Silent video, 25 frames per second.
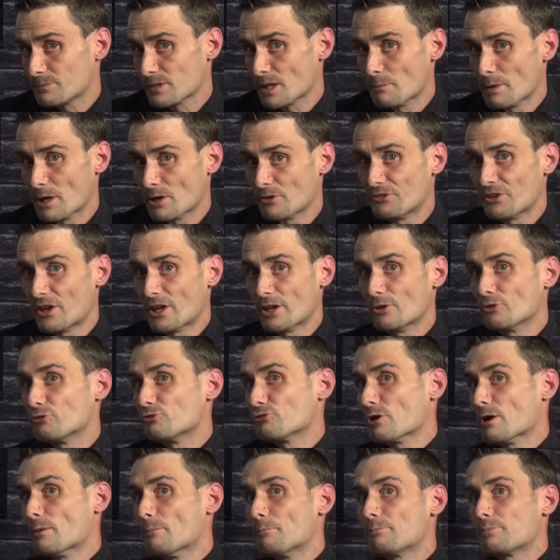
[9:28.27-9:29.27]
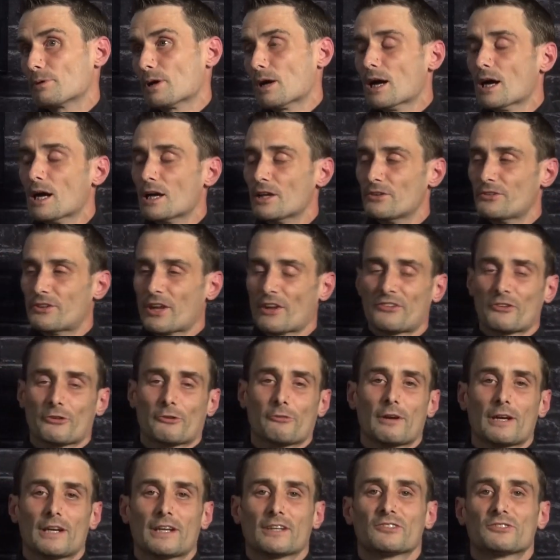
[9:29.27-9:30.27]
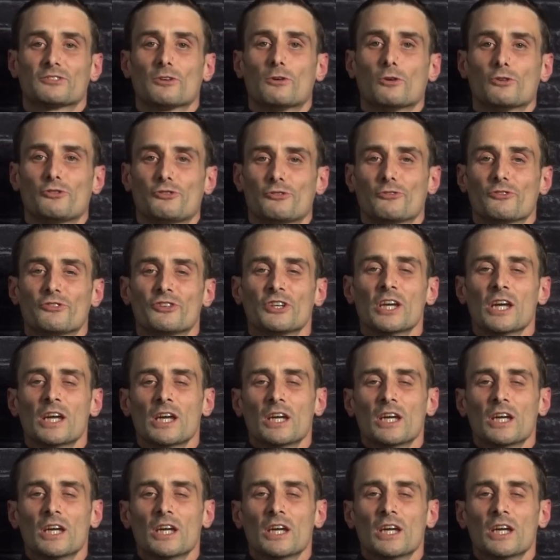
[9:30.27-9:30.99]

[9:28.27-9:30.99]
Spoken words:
about Donald Trump desecrating soldiers,